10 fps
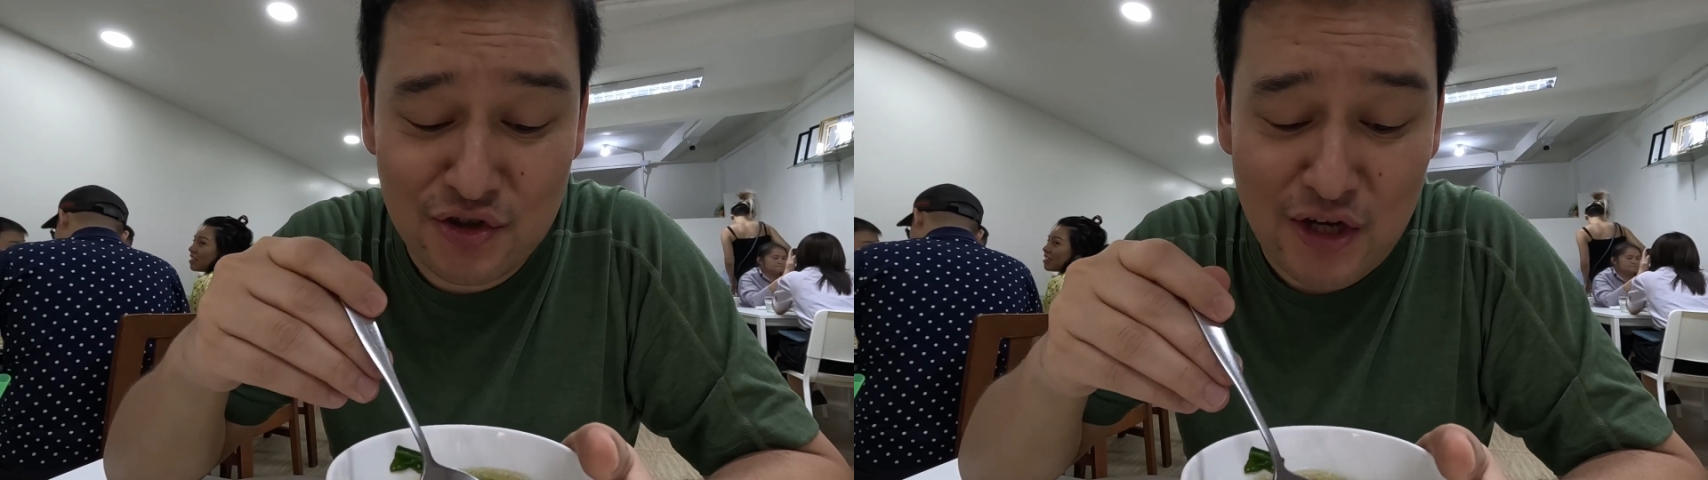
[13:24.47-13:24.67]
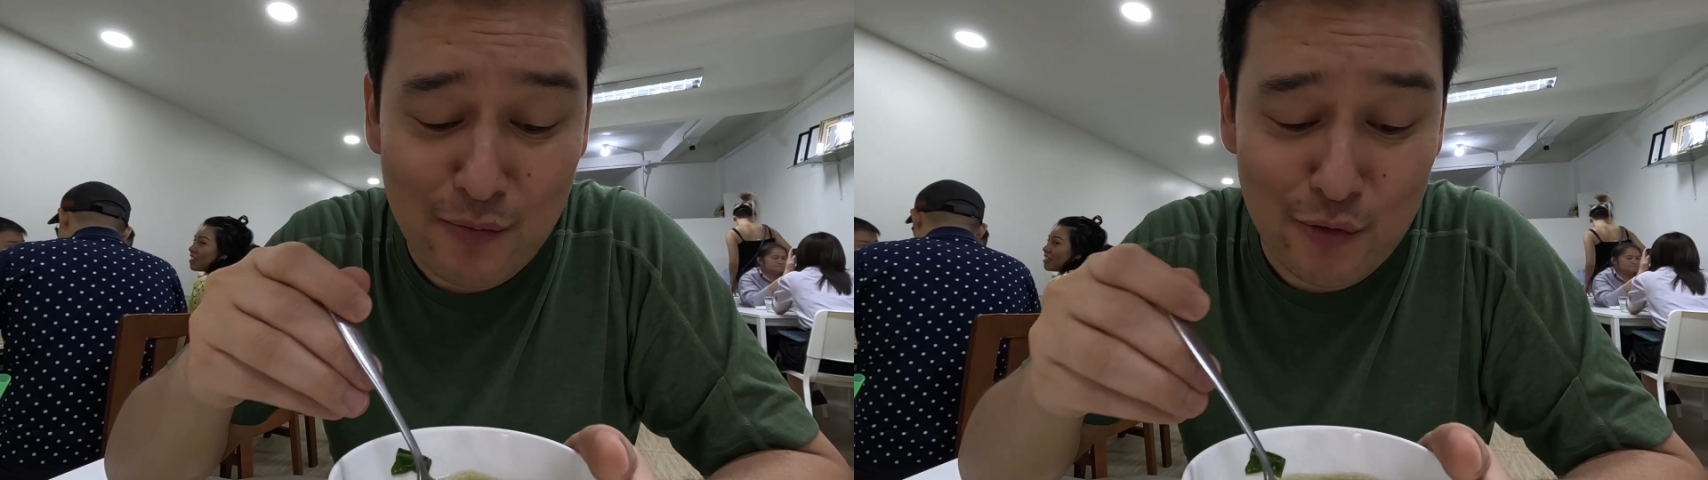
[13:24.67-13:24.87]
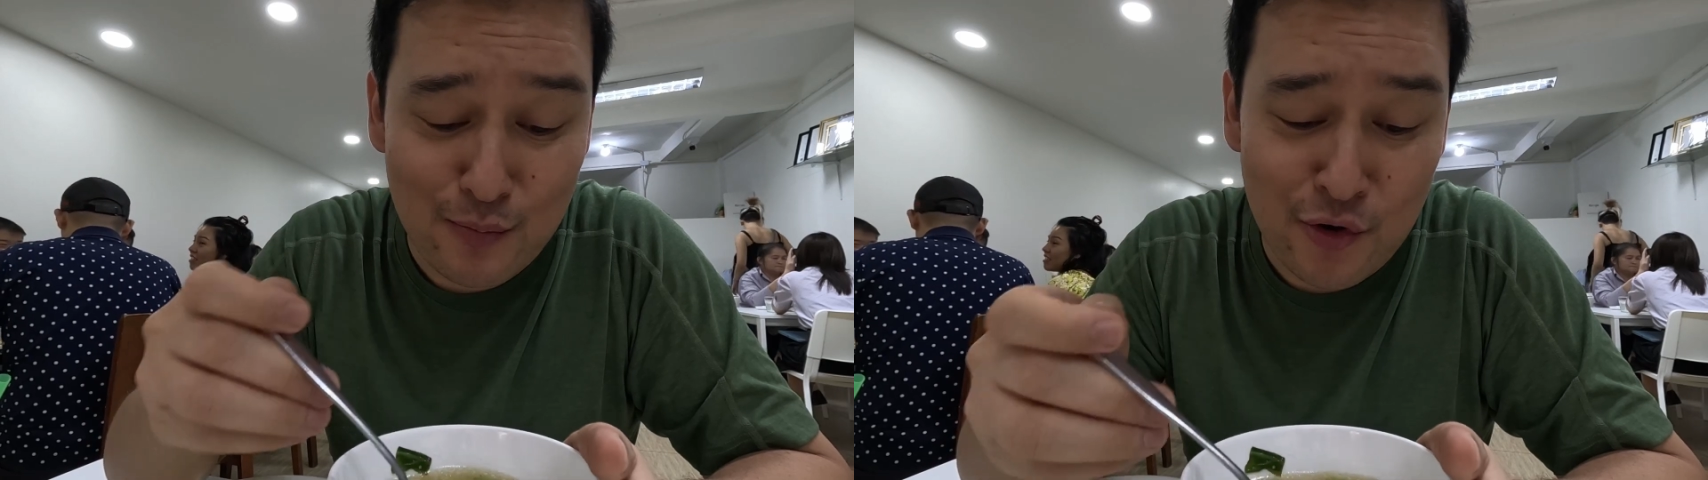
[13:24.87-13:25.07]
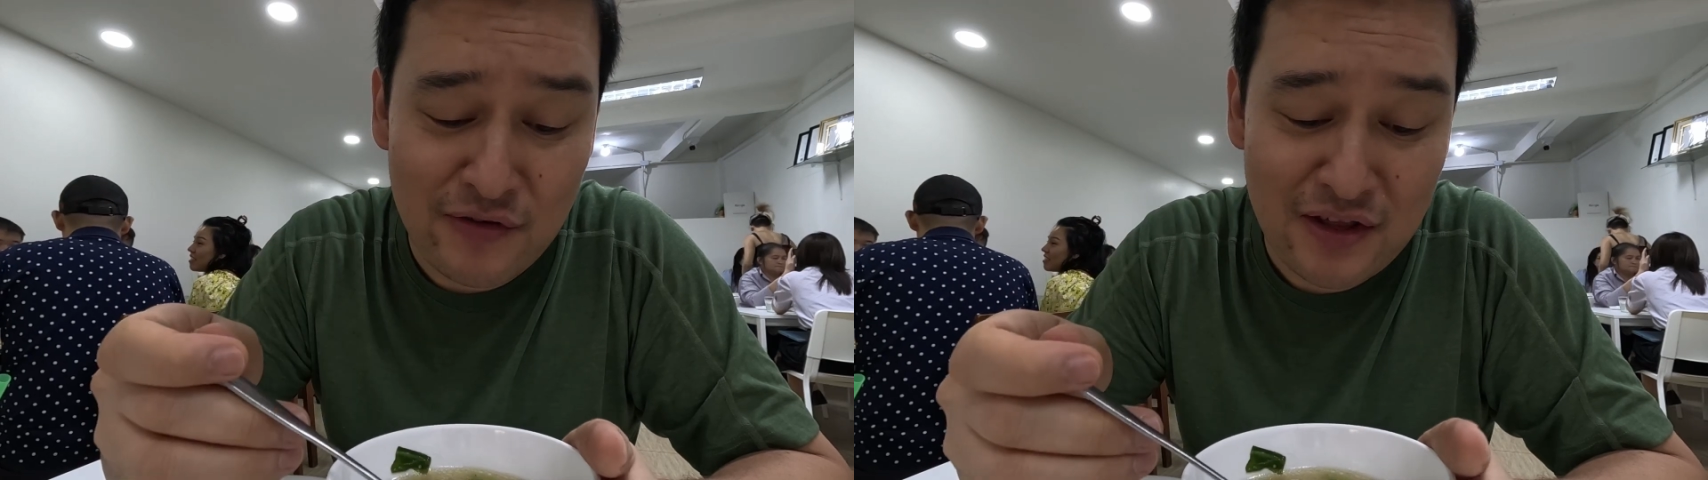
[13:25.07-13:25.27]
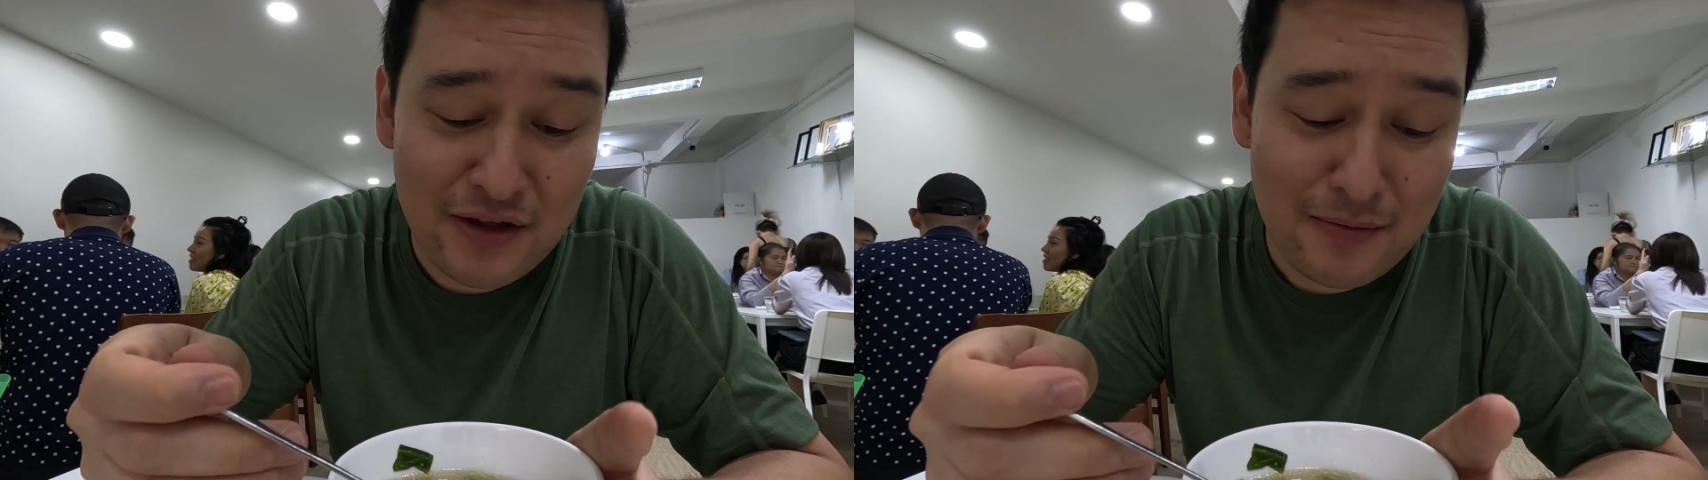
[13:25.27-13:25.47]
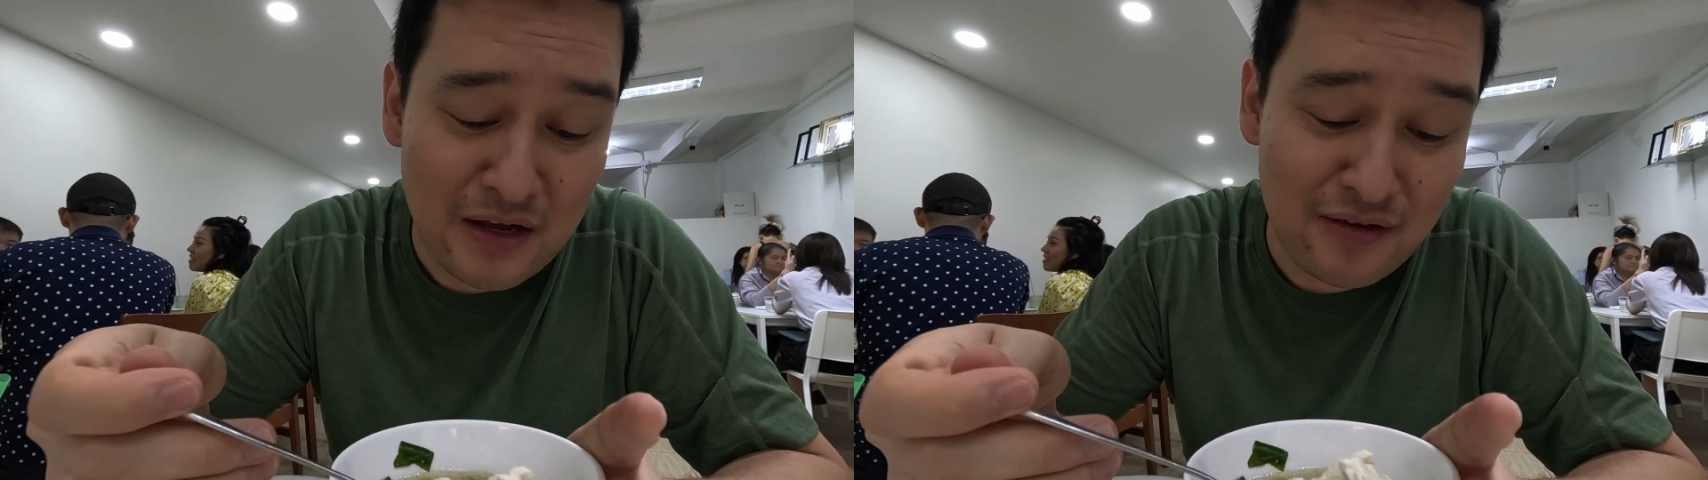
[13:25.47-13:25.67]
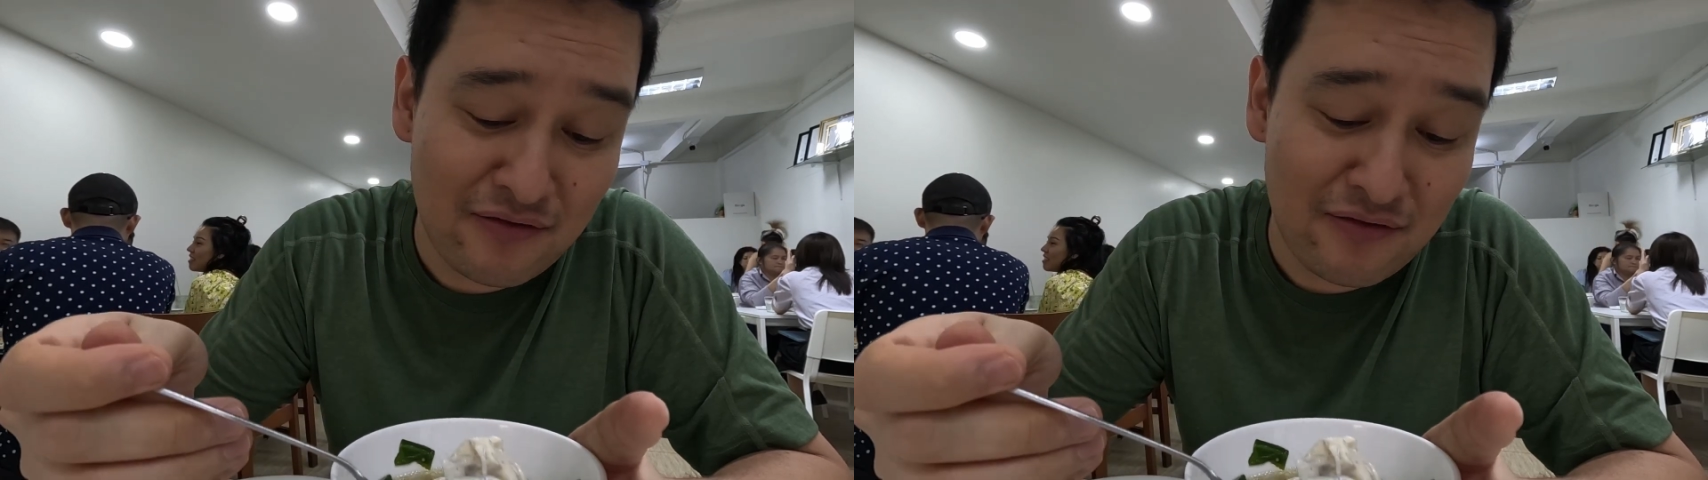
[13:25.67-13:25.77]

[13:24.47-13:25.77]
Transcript: job removing them.